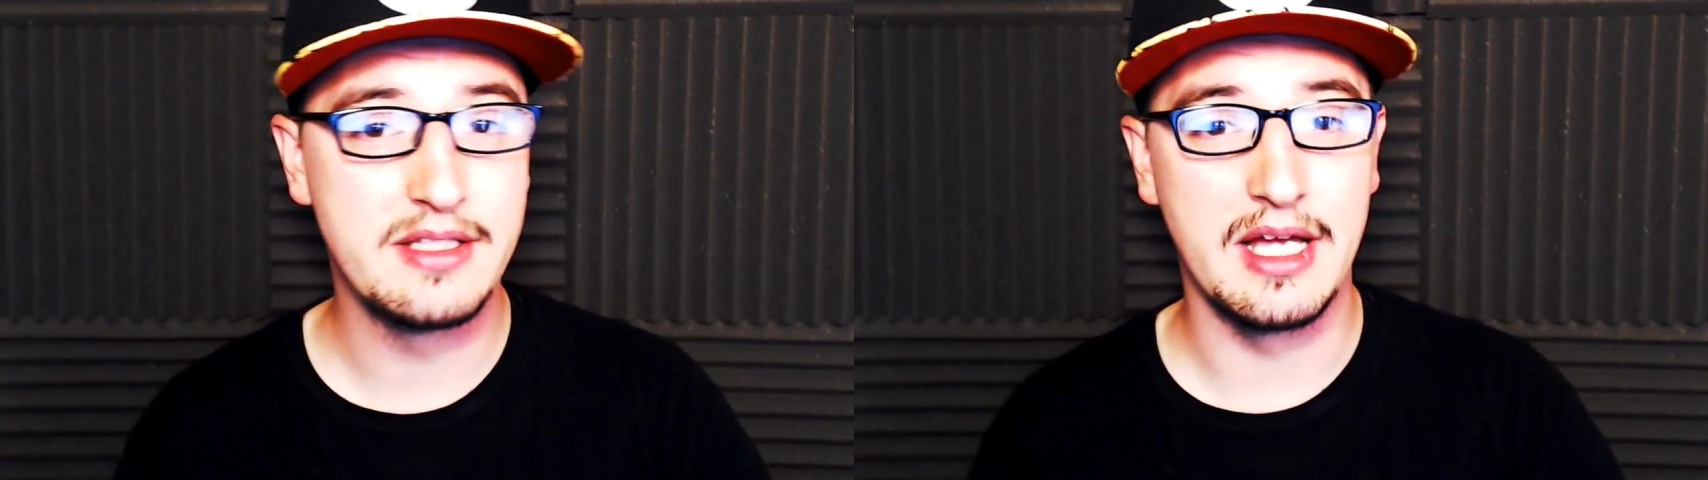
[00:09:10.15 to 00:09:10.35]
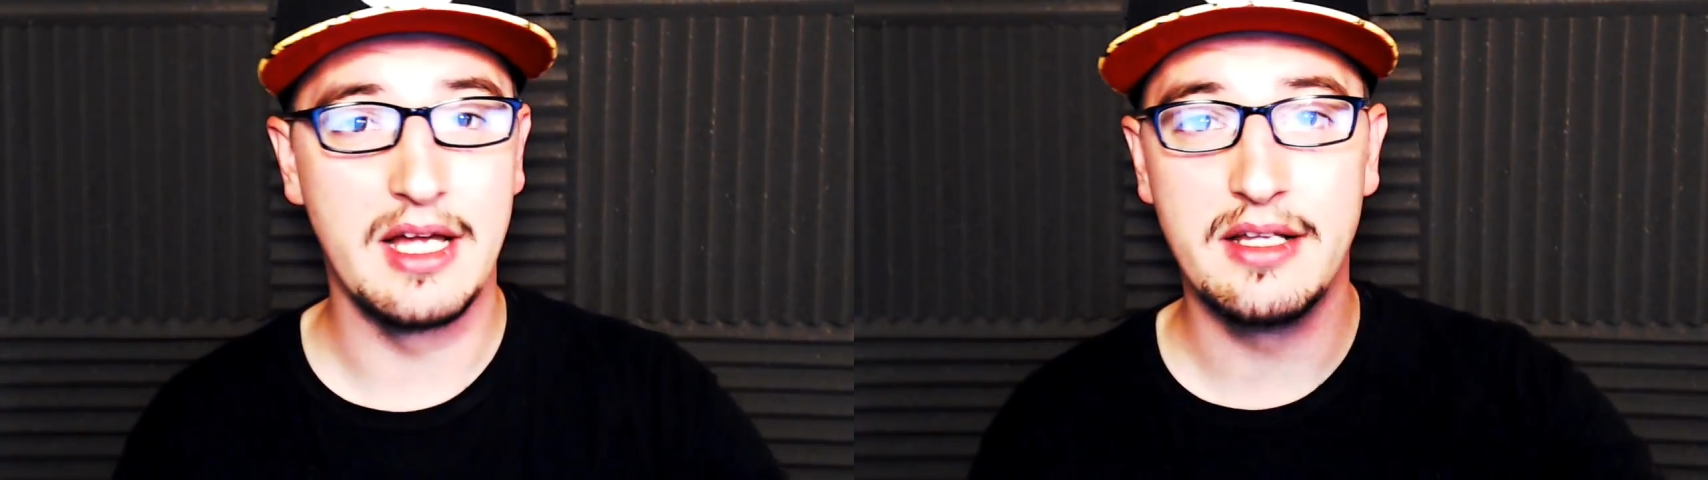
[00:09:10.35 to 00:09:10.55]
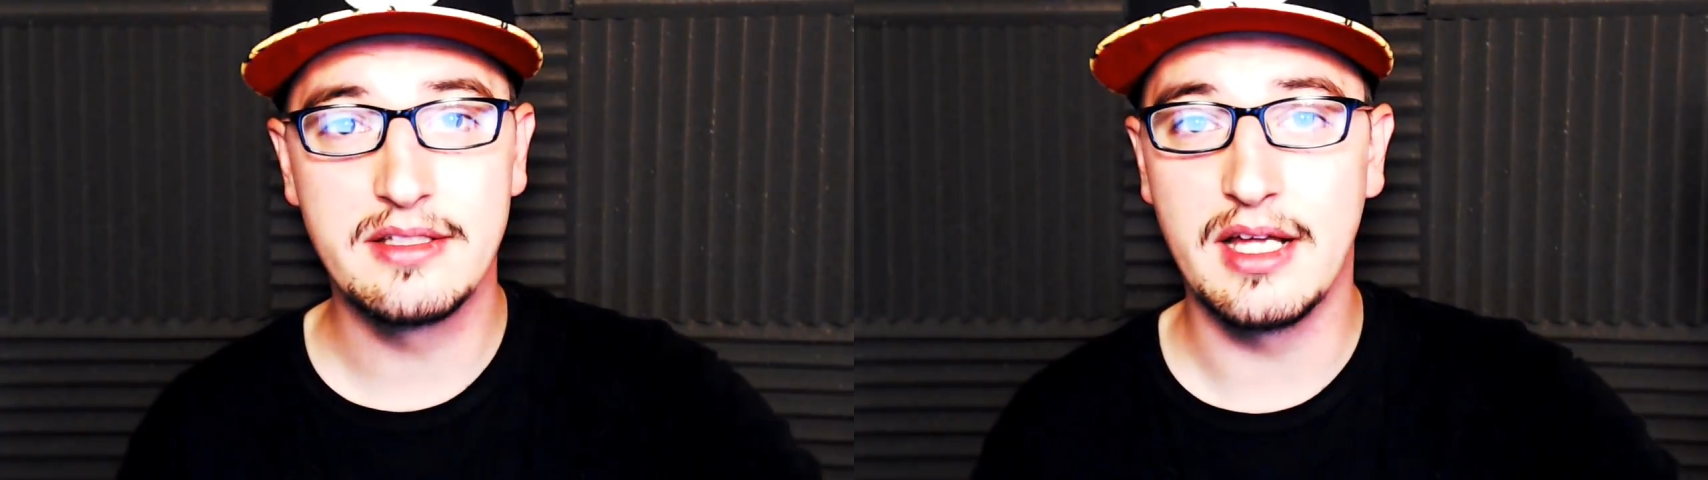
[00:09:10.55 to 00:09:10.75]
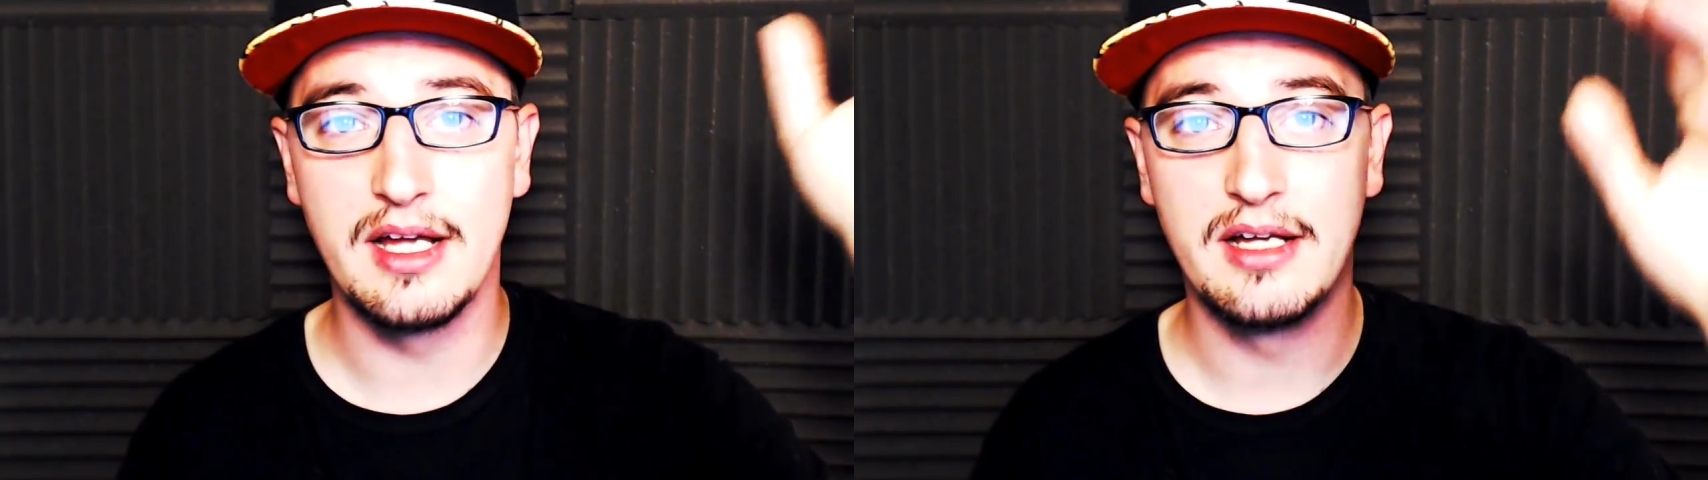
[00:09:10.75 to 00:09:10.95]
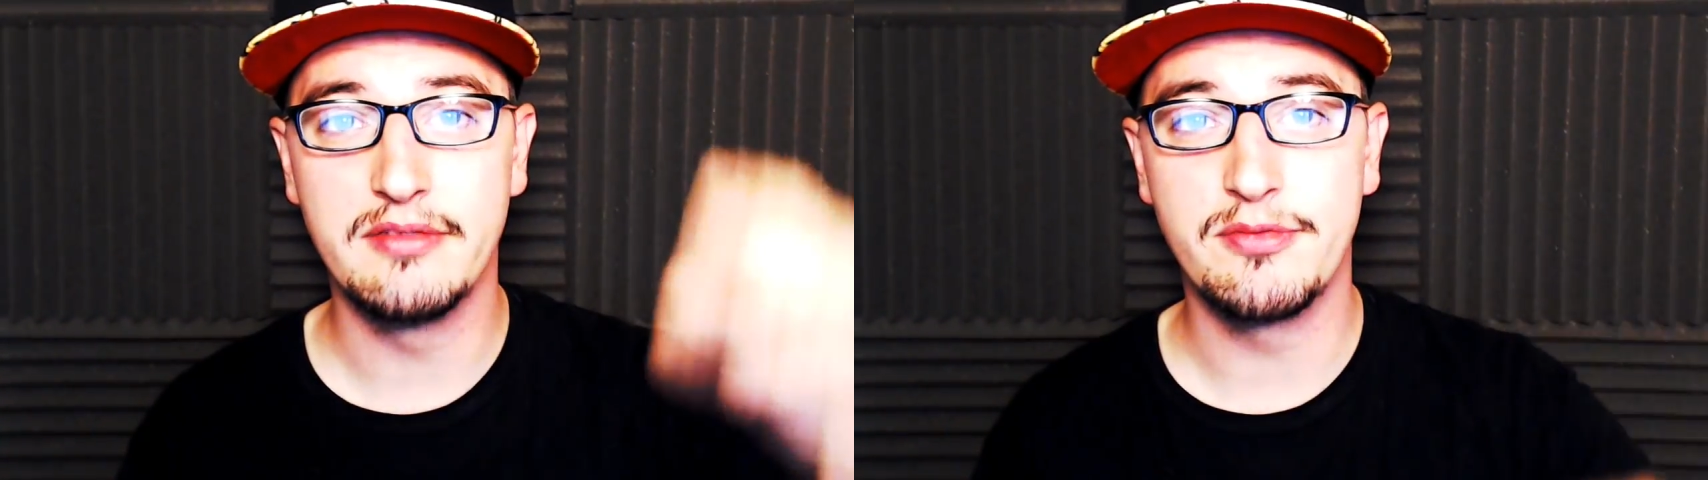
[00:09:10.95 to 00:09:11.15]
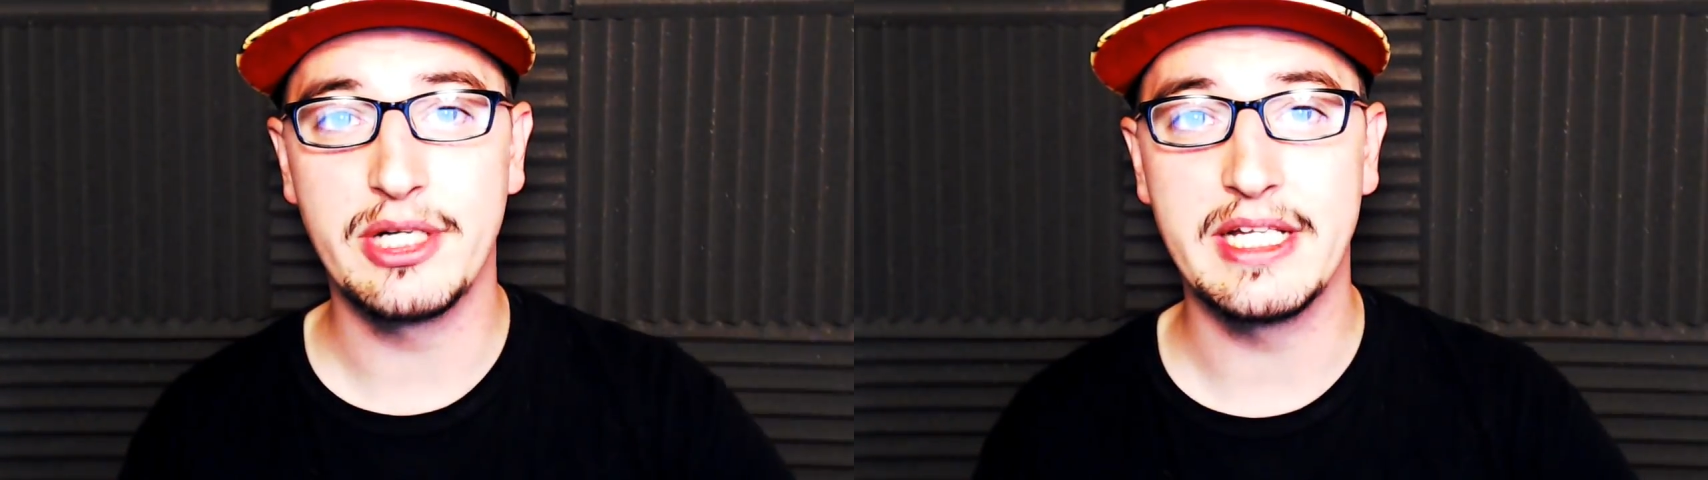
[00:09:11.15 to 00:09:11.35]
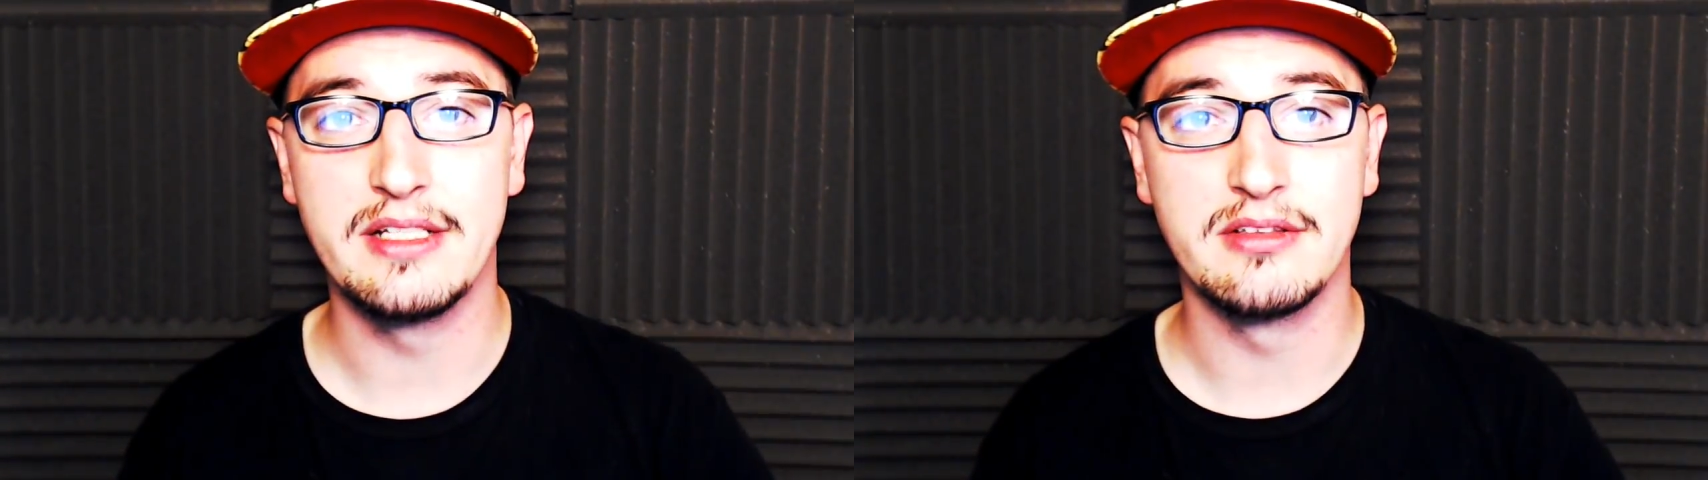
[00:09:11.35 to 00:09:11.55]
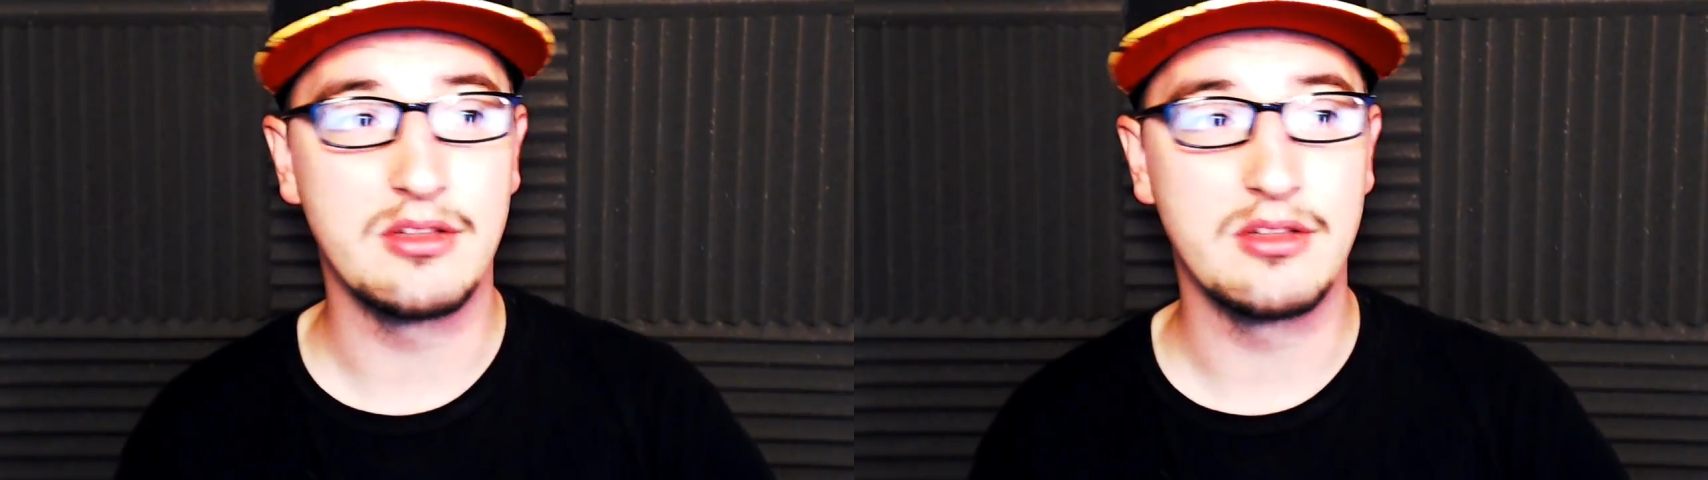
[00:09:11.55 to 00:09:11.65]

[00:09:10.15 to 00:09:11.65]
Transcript: the, the freaking